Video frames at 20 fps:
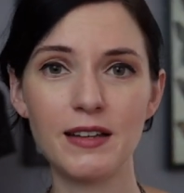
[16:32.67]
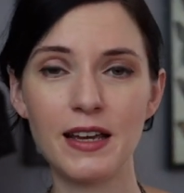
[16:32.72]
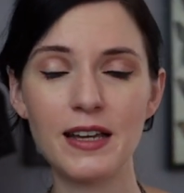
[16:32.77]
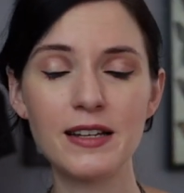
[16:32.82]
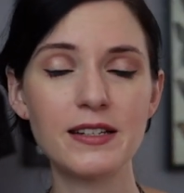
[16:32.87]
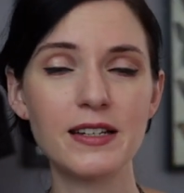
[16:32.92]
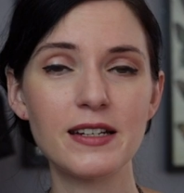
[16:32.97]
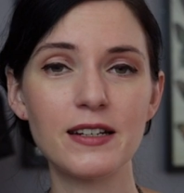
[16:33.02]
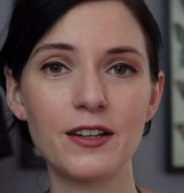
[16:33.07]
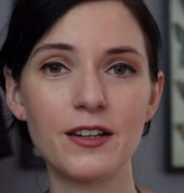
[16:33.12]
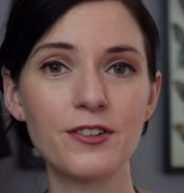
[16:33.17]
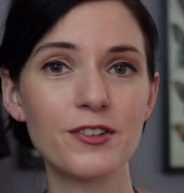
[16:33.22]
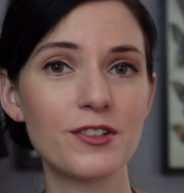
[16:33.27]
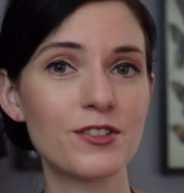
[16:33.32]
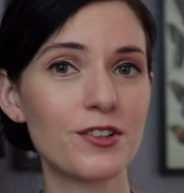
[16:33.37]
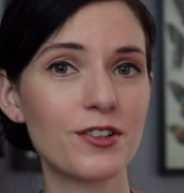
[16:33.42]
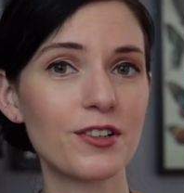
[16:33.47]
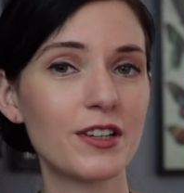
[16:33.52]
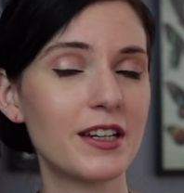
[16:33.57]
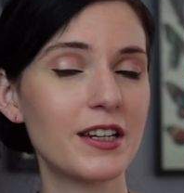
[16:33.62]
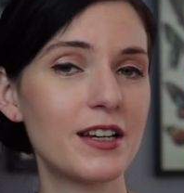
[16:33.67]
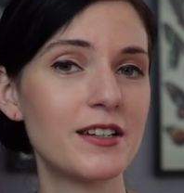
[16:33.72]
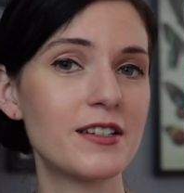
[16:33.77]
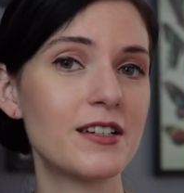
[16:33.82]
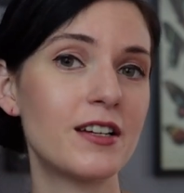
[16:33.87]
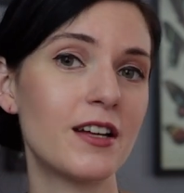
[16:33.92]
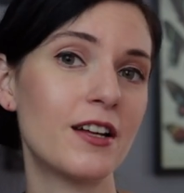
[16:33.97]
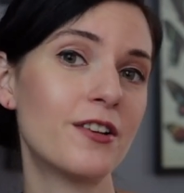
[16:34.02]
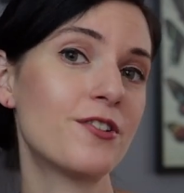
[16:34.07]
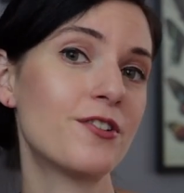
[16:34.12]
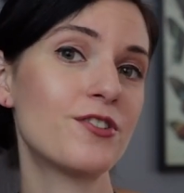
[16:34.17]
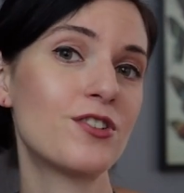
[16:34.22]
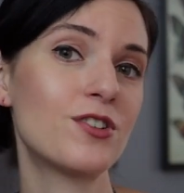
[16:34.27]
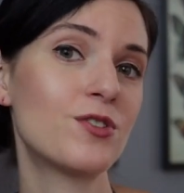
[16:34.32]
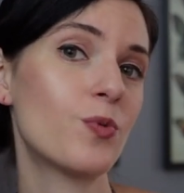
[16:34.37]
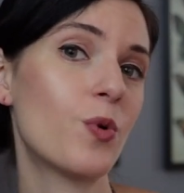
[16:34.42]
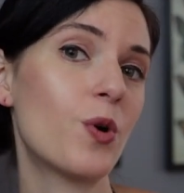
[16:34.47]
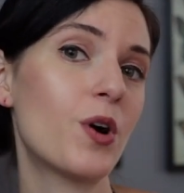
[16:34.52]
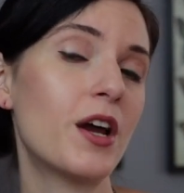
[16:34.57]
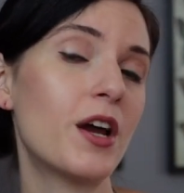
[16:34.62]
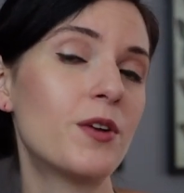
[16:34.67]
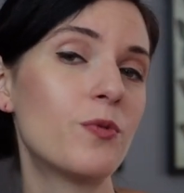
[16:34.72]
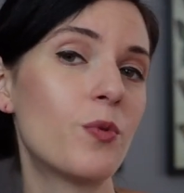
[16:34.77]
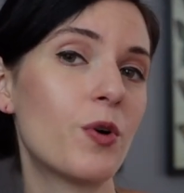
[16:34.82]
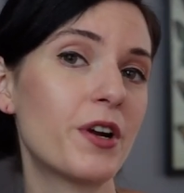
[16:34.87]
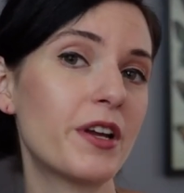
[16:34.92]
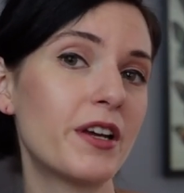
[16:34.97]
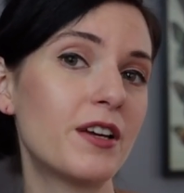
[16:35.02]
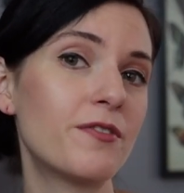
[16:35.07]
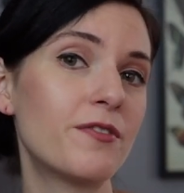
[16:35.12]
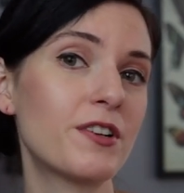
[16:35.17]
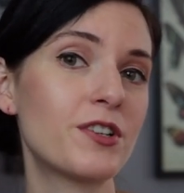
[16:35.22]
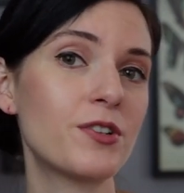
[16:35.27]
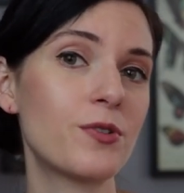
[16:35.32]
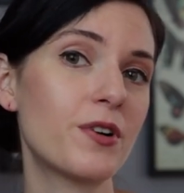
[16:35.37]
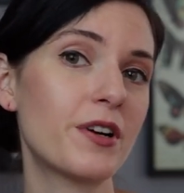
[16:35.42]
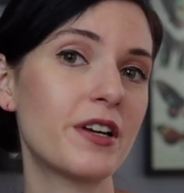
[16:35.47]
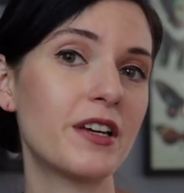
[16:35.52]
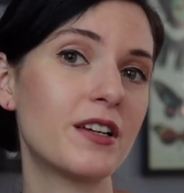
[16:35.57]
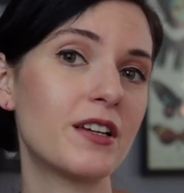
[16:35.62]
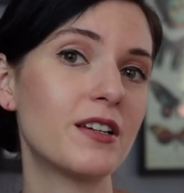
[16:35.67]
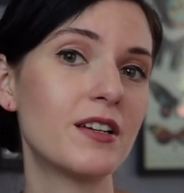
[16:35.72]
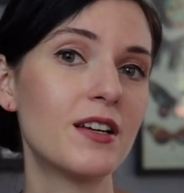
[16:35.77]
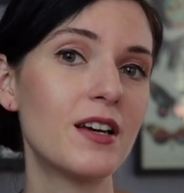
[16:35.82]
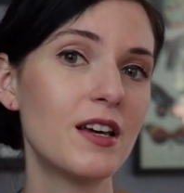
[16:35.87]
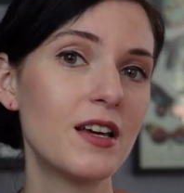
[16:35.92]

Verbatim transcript: 1800s, early 1900s, Edwardian, Victorian